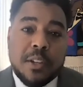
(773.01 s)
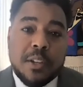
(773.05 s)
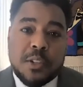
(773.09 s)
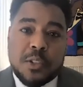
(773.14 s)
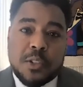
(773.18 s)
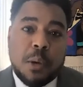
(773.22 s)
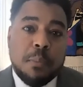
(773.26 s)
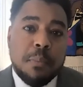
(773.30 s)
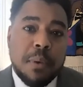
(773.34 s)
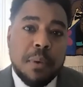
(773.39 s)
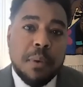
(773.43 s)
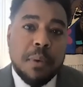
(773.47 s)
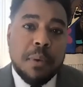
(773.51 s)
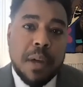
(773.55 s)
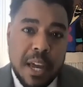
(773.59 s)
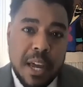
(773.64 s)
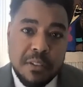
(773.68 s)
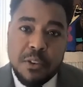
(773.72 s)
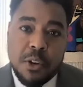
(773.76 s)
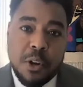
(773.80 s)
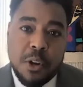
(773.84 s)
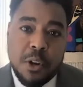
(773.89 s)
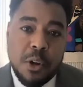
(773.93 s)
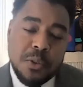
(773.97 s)
Who has some
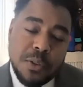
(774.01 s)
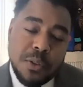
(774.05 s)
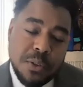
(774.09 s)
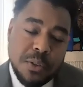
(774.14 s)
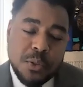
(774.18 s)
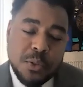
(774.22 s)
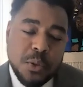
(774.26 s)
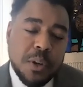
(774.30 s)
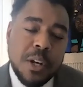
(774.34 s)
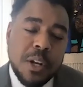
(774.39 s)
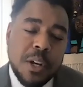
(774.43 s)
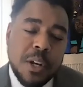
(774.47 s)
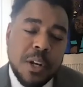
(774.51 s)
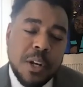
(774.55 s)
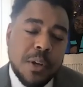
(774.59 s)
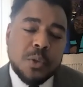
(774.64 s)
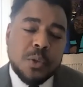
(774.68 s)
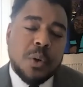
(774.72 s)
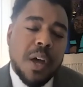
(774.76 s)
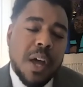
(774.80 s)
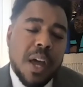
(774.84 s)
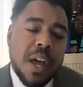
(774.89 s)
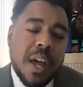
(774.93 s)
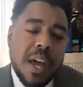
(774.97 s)
kind of, So
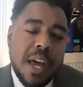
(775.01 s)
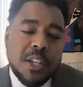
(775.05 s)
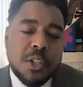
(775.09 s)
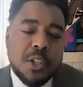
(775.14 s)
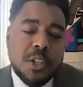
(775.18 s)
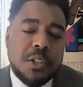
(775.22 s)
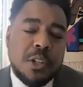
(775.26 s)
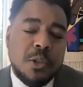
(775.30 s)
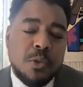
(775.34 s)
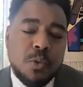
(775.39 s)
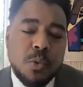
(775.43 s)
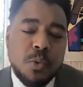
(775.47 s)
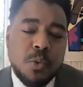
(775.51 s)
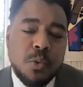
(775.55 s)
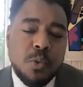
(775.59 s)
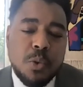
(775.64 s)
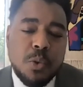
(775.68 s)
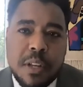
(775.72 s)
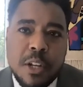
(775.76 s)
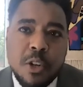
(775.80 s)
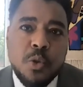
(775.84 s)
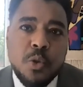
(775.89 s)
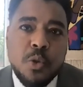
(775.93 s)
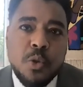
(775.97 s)
anyway, so it just
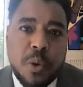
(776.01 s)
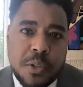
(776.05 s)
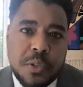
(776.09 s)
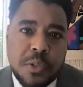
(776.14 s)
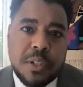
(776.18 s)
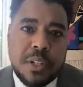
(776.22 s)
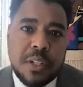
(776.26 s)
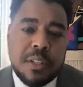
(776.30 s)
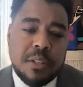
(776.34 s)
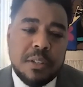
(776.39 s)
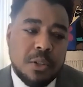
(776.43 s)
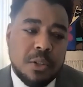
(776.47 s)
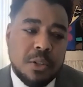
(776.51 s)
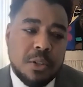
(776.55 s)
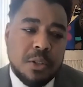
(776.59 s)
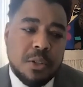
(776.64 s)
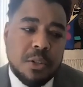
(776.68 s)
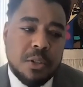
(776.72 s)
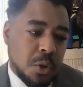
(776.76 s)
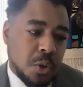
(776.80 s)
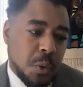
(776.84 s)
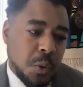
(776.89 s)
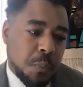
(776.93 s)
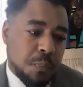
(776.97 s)
seems really
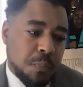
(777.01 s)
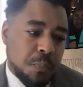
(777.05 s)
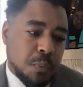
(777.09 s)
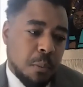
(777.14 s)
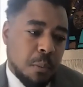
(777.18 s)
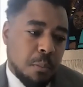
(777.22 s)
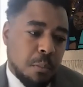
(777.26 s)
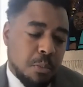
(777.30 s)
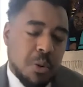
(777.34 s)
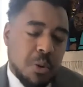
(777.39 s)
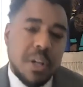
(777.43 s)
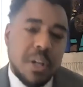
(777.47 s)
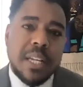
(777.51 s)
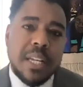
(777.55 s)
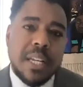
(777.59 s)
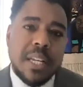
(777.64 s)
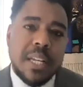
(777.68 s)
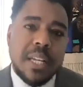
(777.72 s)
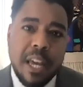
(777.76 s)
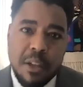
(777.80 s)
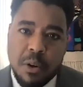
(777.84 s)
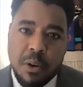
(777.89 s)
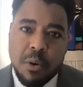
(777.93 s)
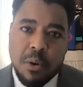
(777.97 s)
interesting to
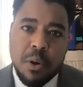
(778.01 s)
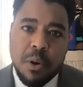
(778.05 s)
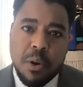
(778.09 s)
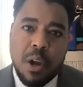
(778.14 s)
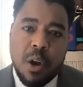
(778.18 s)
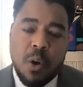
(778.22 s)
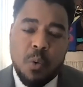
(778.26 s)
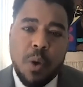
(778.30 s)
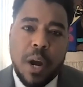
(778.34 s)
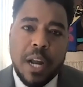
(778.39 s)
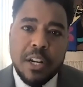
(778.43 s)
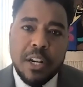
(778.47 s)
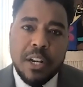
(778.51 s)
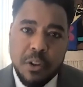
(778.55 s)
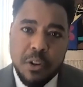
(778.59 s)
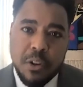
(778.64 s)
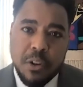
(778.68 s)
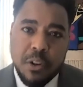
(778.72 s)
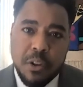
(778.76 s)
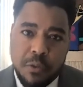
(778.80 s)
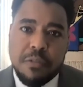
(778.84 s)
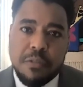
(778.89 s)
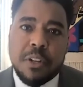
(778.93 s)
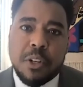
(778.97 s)
bring together,
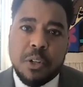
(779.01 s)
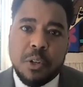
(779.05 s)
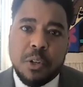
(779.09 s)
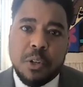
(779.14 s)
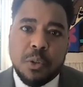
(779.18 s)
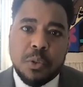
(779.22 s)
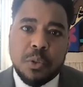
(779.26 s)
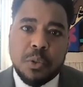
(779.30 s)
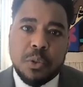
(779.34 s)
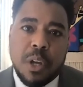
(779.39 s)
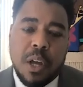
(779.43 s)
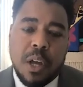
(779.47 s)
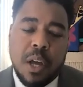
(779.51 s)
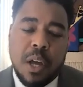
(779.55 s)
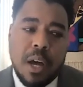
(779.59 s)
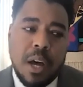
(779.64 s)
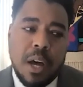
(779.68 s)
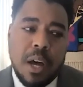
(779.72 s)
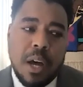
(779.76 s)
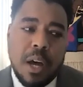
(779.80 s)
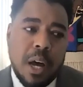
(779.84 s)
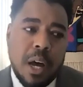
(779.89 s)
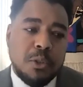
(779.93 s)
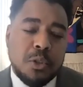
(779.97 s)
right, different fields,
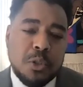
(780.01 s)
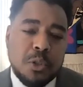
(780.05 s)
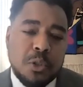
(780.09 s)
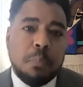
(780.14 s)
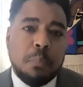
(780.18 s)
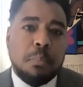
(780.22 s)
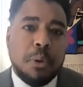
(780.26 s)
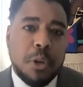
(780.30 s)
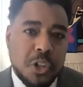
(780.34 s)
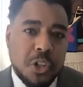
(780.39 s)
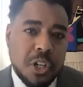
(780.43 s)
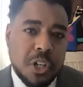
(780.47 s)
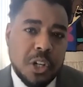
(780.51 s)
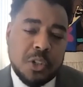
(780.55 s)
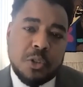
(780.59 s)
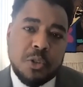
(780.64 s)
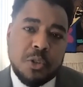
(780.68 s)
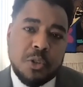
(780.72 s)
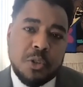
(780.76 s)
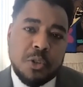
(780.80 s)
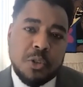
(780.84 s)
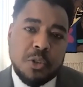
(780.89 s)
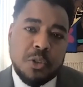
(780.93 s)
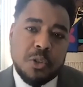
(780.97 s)
just to
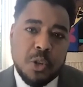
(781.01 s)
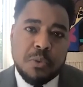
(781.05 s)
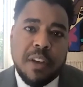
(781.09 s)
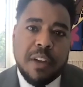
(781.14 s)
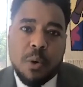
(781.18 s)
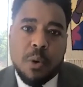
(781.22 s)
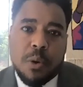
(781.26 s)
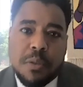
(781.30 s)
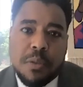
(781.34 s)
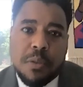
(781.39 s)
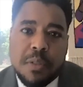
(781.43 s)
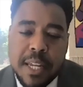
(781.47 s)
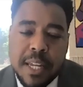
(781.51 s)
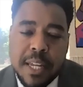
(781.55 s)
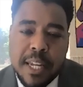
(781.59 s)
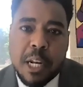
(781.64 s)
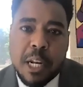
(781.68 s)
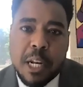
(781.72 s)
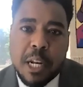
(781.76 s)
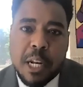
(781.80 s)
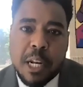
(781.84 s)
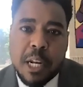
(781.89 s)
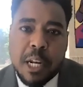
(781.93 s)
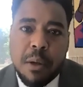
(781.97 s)
push us in terms of how we're
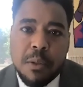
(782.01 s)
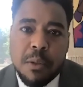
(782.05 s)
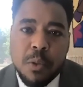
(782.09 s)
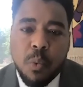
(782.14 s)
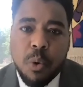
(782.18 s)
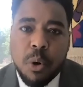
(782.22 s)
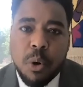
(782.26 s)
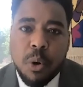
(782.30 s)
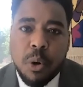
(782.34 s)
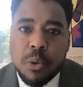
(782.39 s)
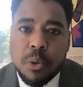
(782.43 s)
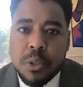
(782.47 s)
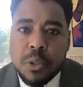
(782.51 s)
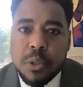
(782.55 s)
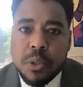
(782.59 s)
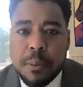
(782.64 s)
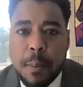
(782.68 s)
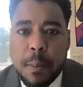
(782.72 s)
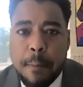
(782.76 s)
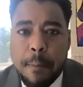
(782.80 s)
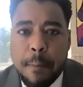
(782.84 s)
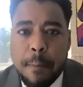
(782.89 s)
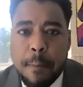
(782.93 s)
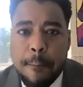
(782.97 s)
thinking about the
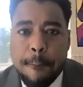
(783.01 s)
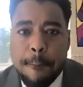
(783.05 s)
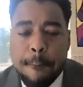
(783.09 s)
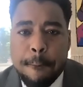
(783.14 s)
world.